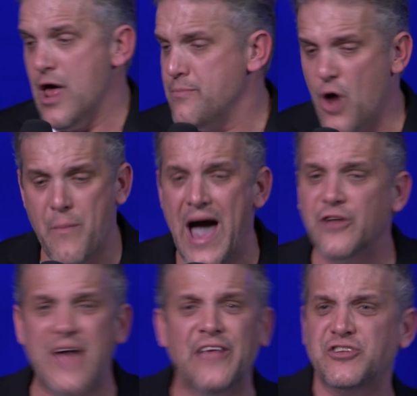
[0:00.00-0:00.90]
And no
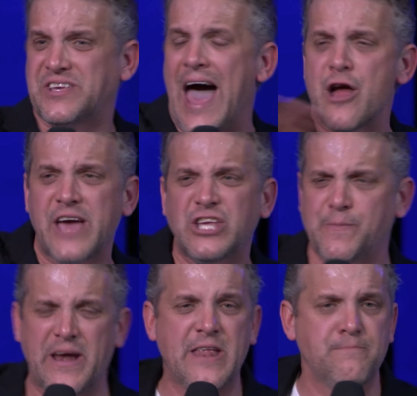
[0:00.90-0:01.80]
matter, not just the
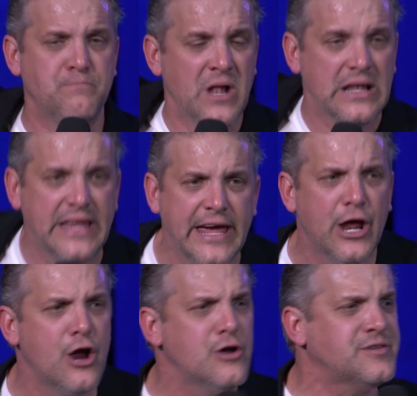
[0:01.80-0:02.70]
congregation, but in
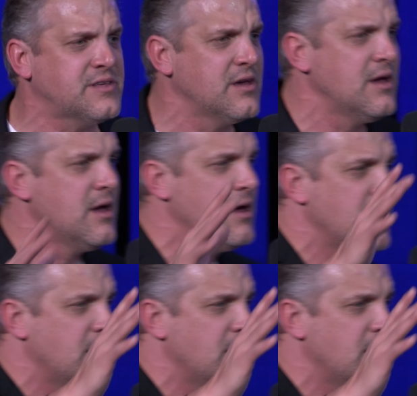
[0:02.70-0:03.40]
leaders,